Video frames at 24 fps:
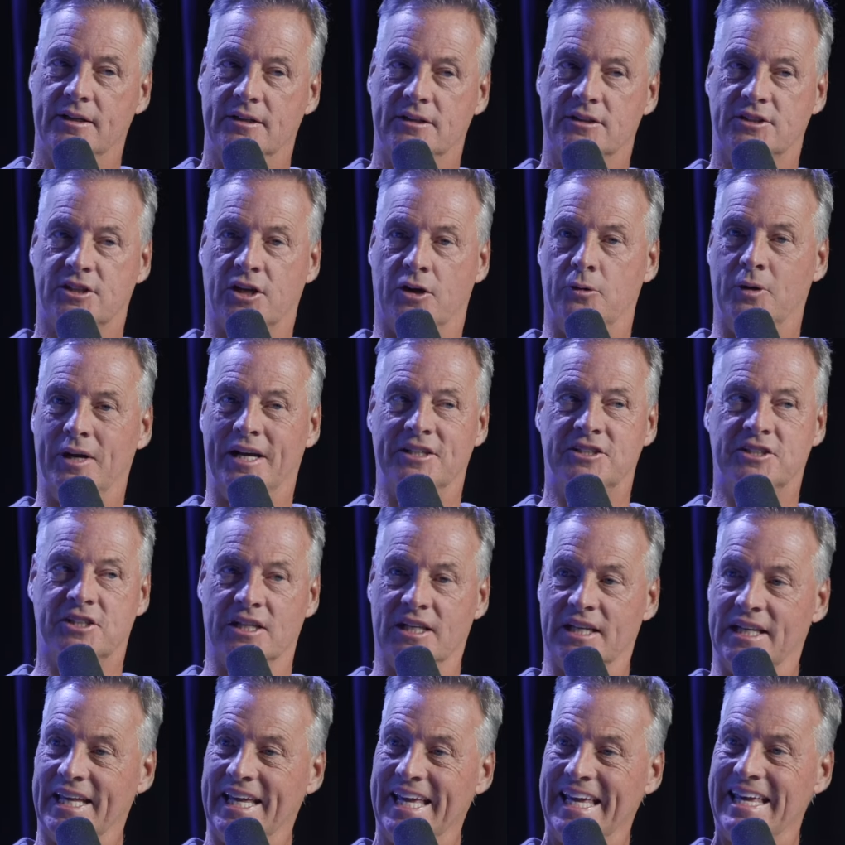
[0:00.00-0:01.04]
So it's
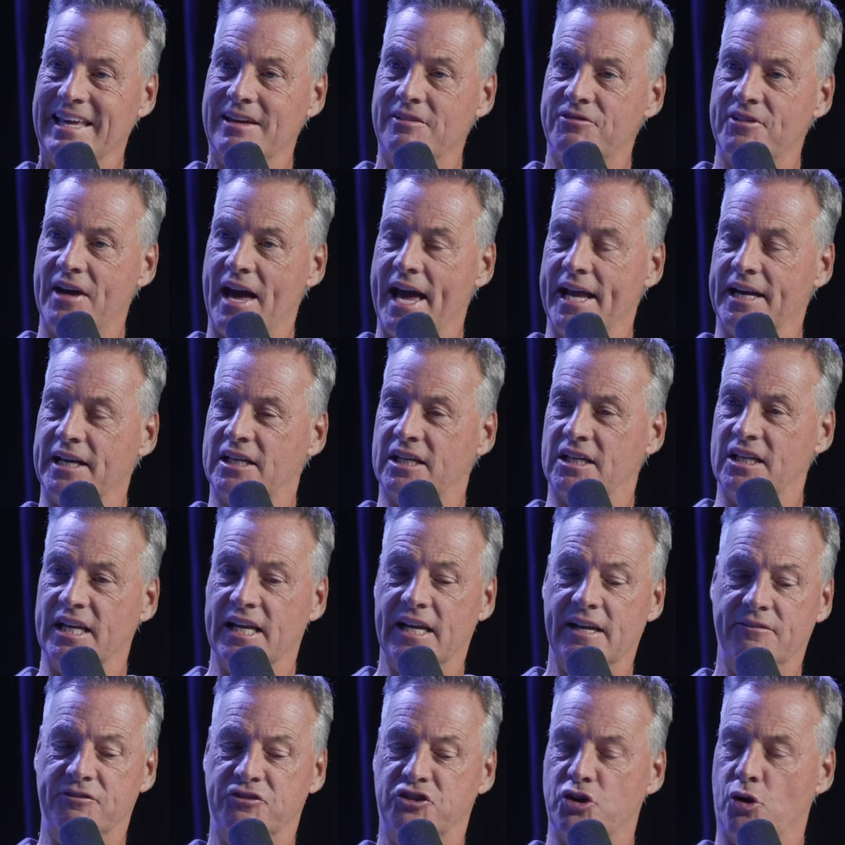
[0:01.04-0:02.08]
leave and
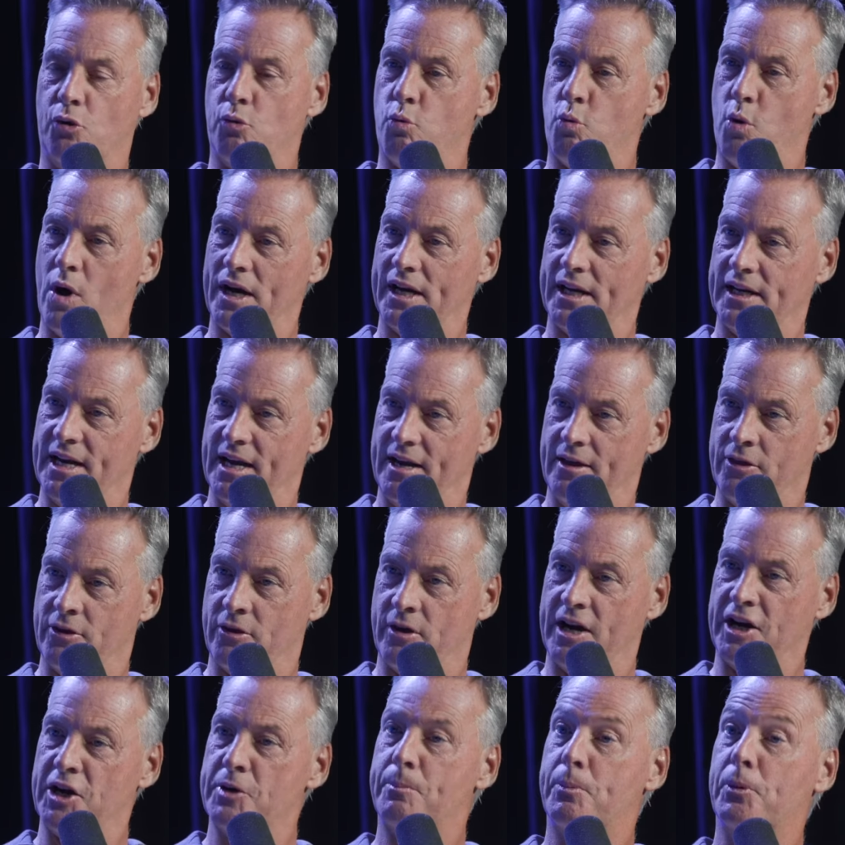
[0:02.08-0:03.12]
cleave to one another
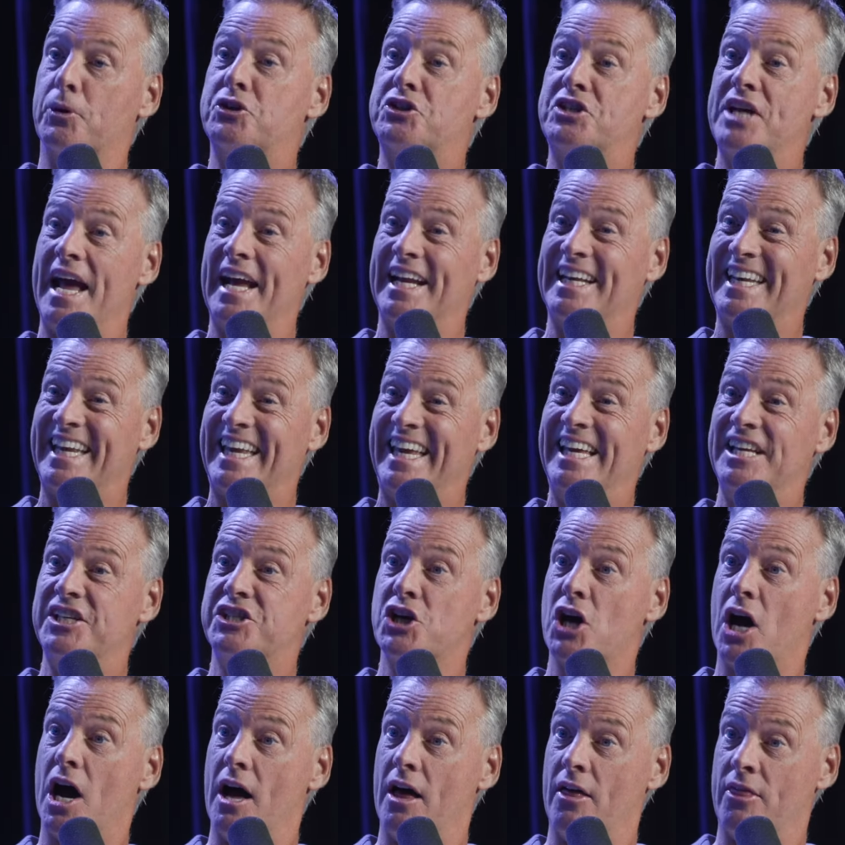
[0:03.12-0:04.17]
and to protect yeah. each
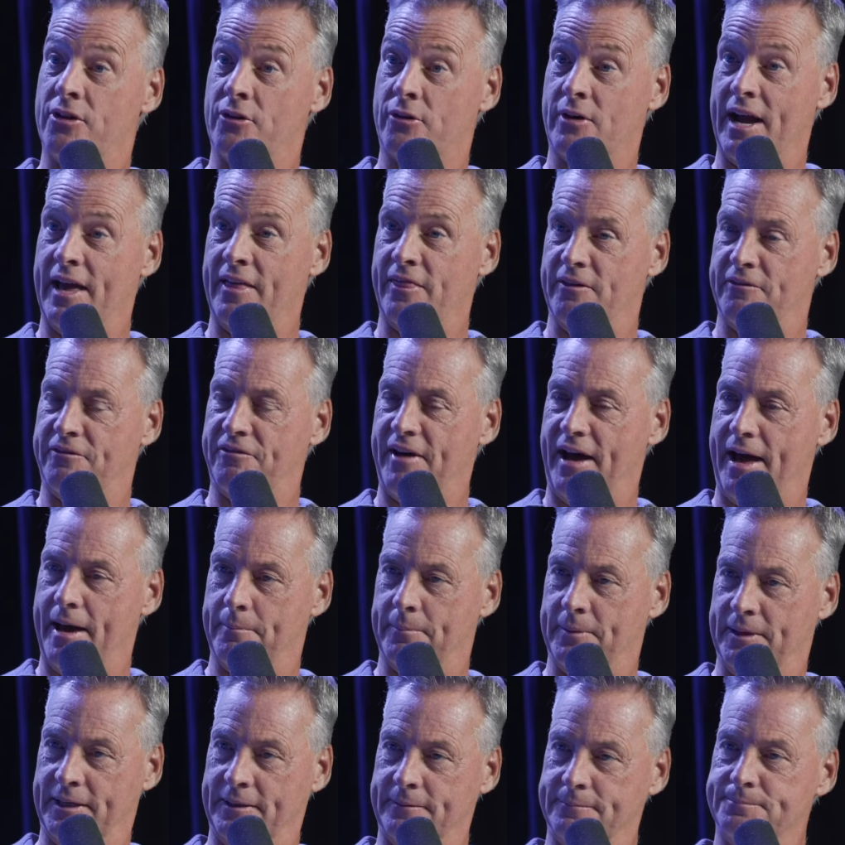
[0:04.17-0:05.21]
other and the
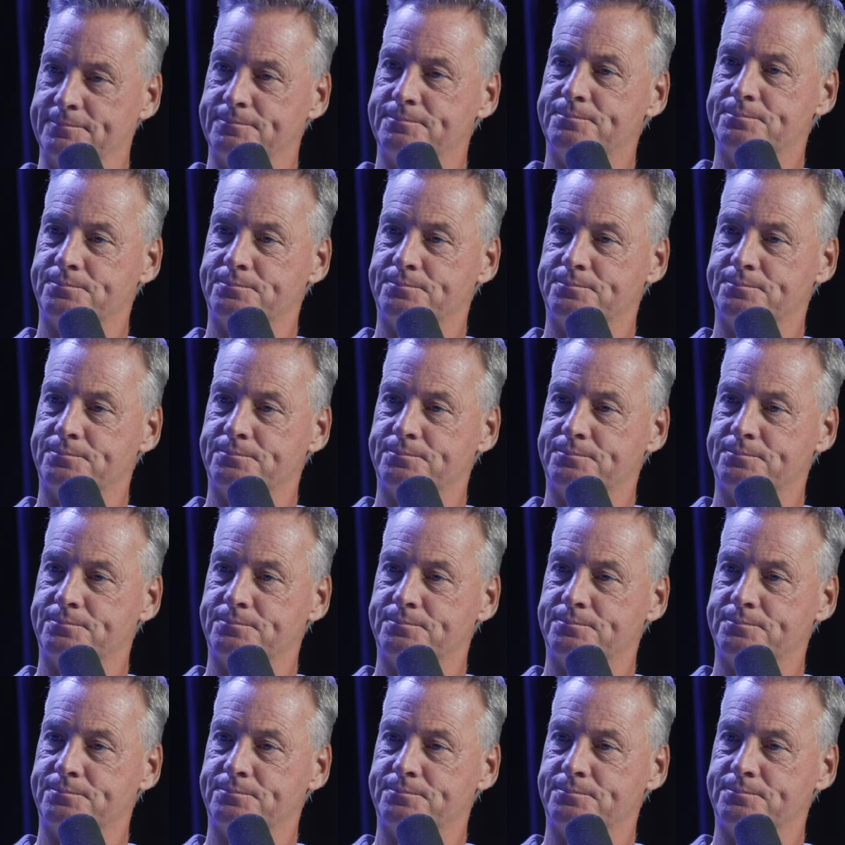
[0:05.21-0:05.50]
family. Mm-hmm.